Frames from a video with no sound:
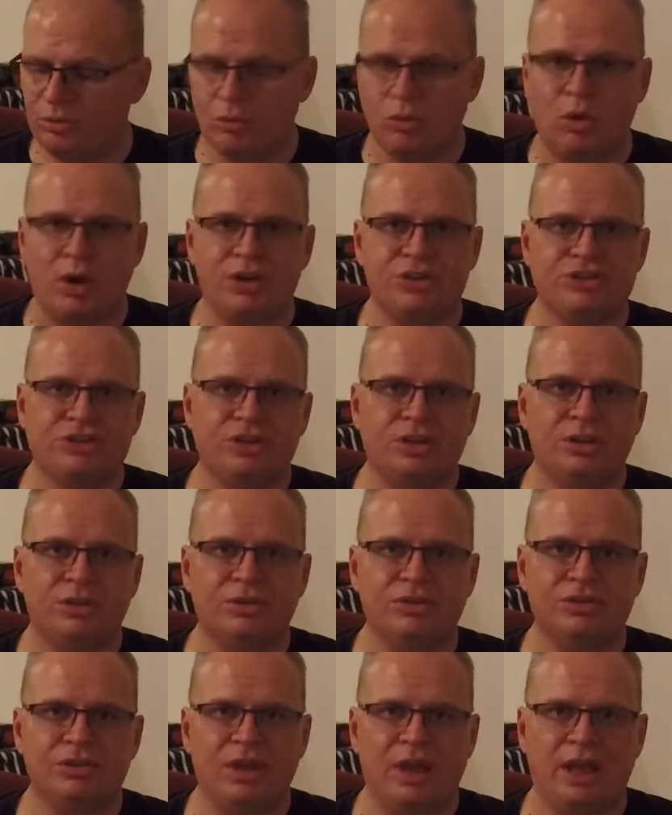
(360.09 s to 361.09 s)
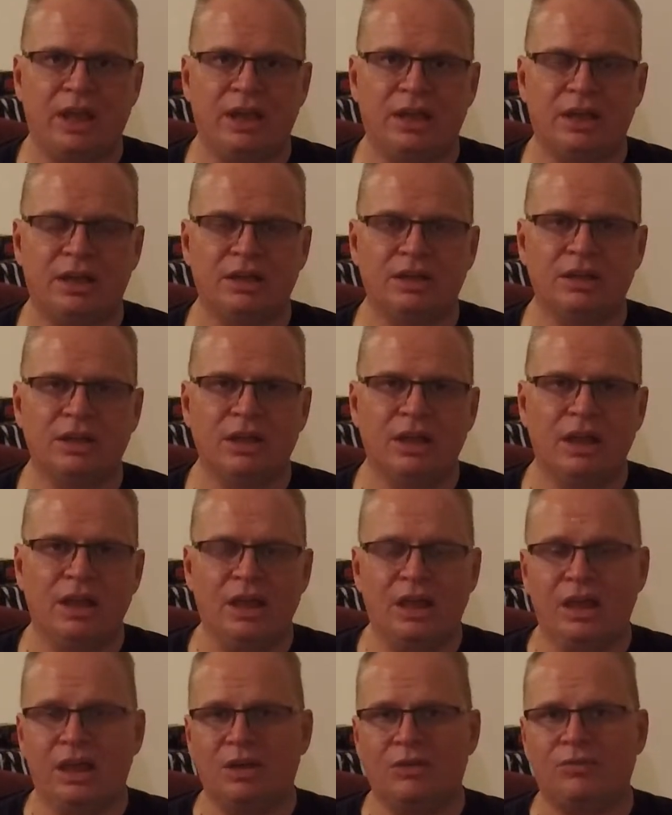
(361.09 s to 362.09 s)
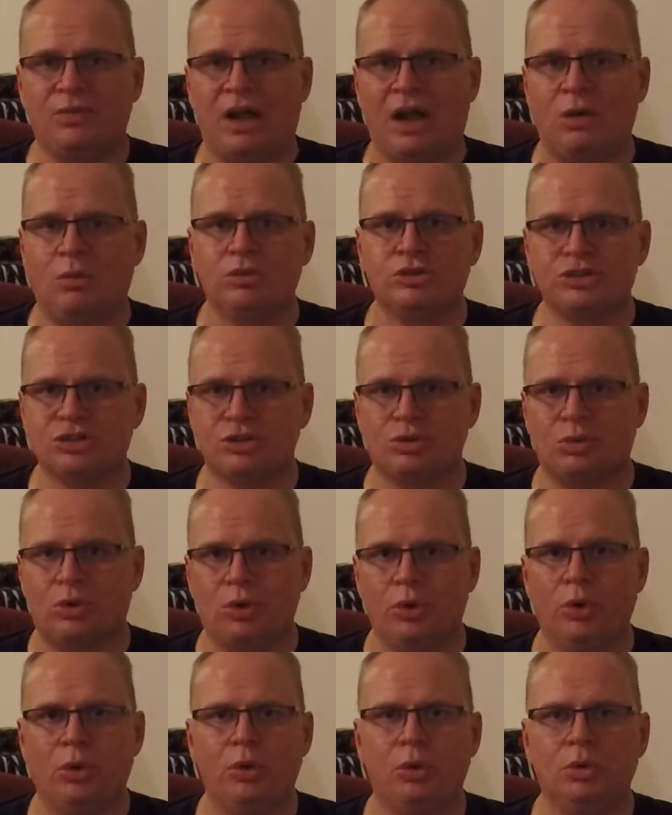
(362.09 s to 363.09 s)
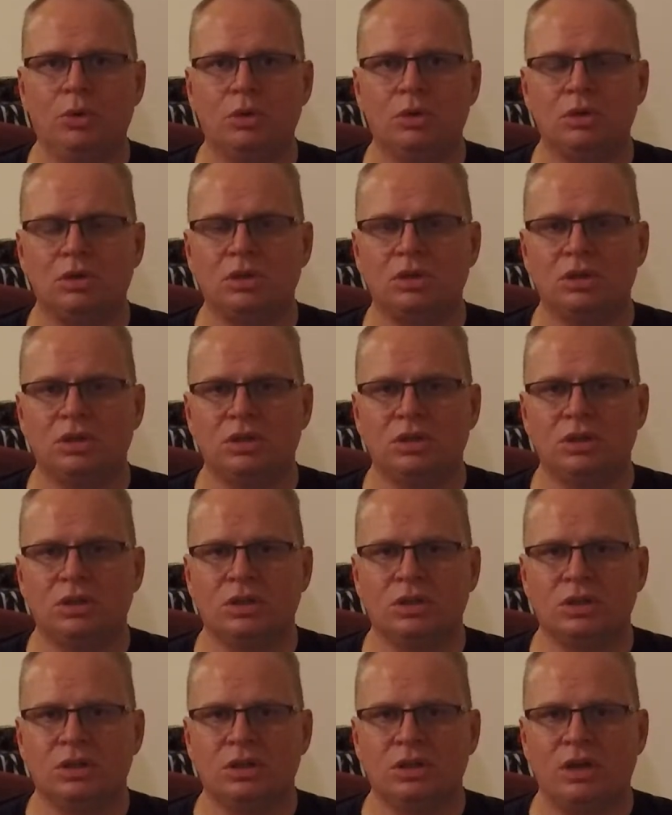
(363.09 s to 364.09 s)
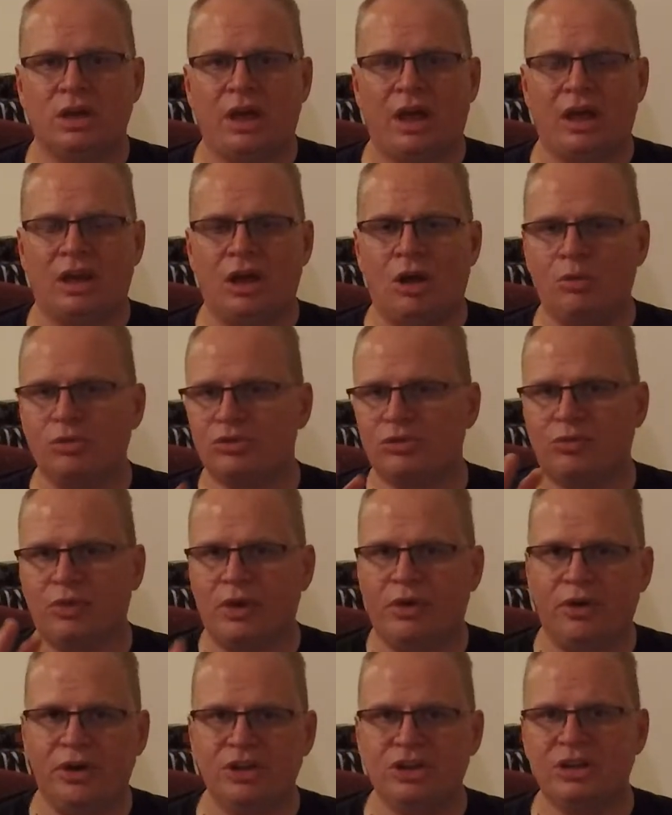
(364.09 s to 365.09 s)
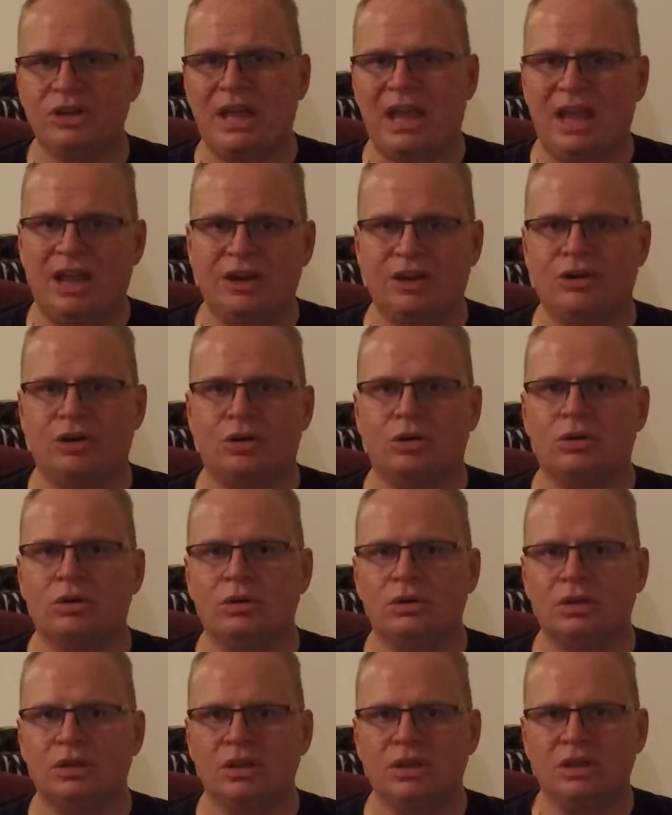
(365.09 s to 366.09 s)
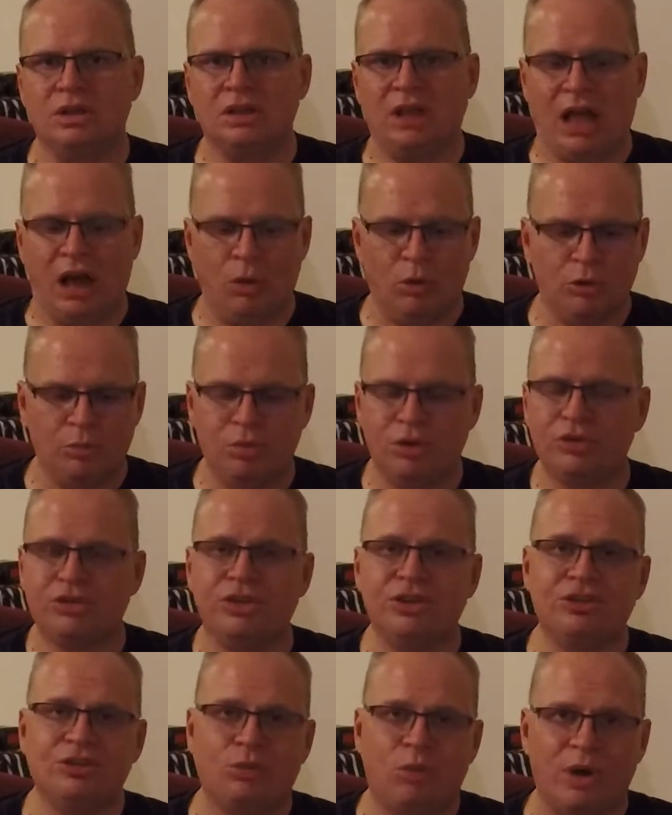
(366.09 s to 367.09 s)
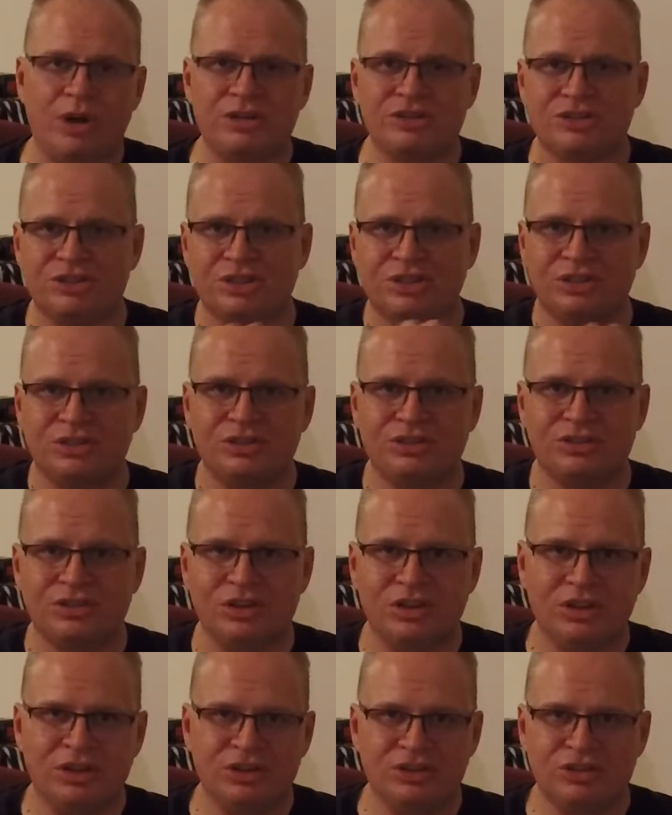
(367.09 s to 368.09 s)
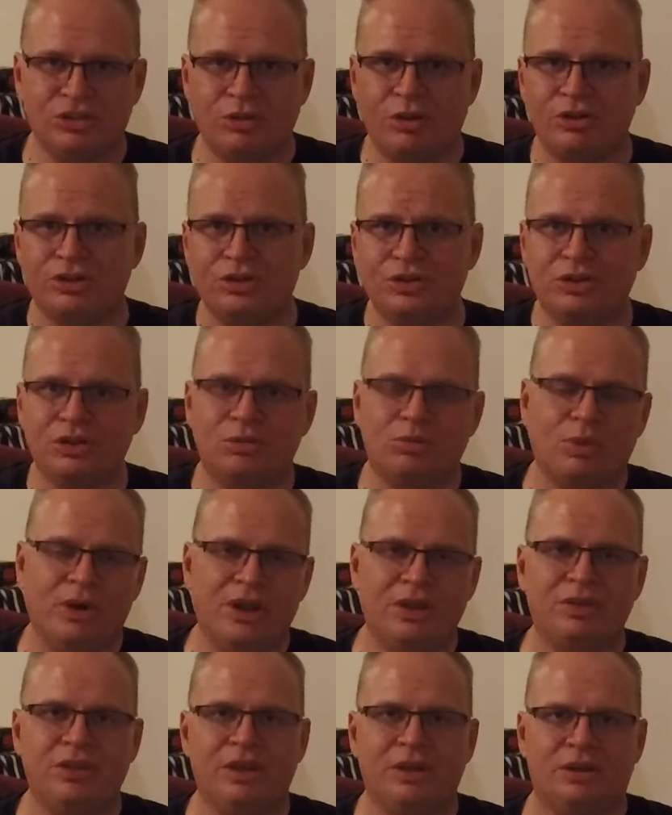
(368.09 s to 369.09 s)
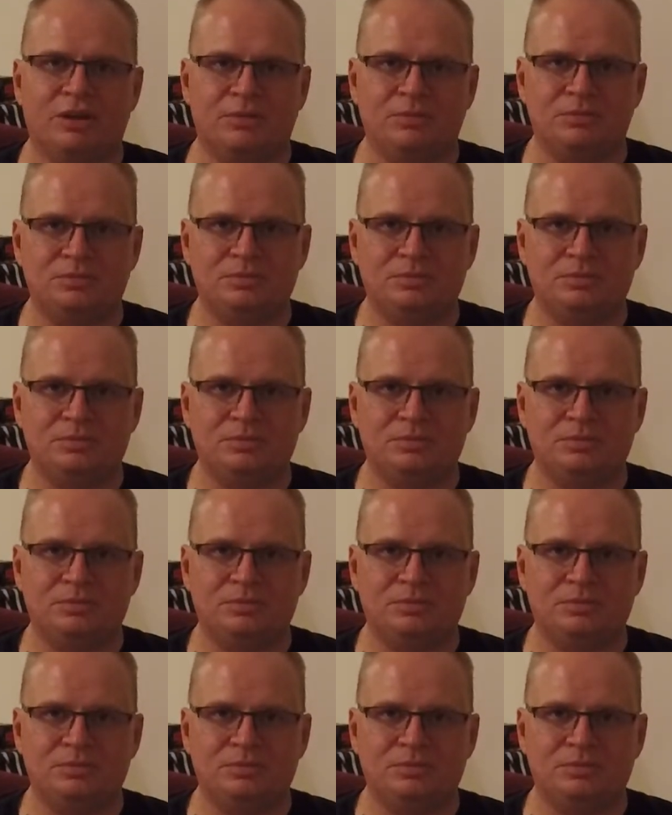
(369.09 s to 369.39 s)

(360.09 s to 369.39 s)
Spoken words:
questions, and if I was true, and I was a very good editor, I would put these questions so that you could read them.